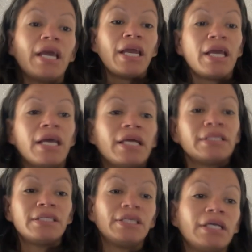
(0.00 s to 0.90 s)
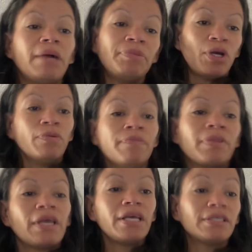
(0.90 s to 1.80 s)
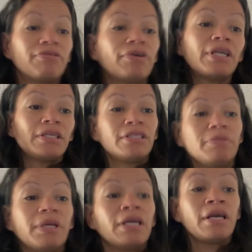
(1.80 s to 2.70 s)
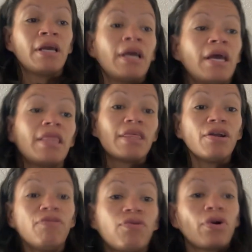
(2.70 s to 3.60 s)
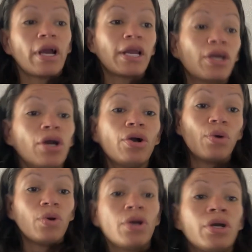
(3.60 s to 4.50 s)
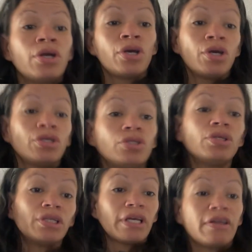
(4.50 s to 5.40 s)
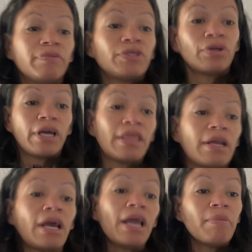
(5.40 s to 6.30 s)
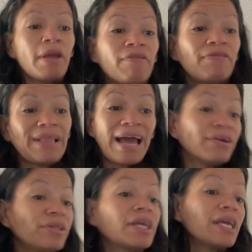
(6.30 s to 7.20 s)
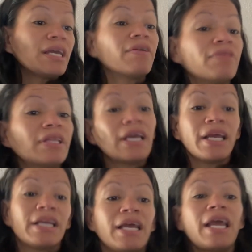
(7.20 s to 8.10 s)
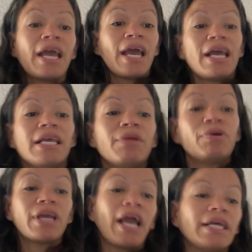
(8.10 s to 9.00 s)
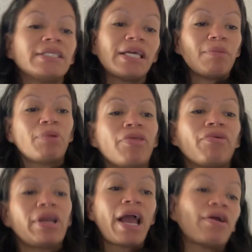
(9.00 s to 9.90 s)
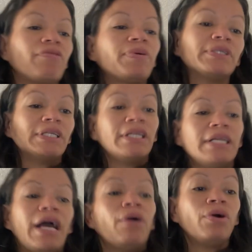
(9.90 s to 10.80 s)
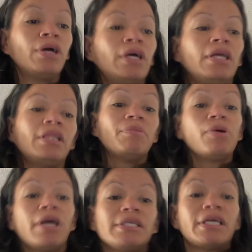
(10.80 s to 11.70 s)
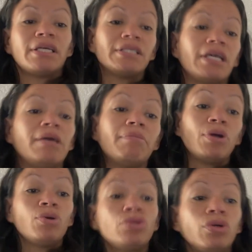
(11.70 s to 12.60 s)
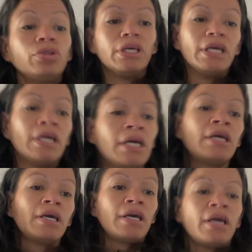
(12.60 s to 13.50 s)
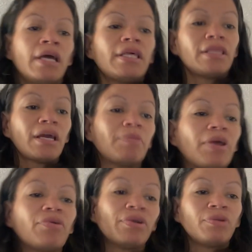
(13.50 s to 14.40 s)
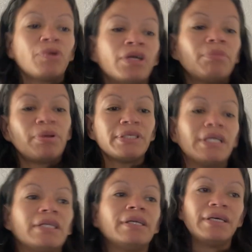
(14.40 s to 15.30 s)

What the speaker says: Antiamno, is a friend unto me. Therefore I go to the land of Madoni, that I may flatter the king of the land, and he will cast thy brethren out of prison. Now Lamoni said unto him, Who told thee that thy brethren were in prison?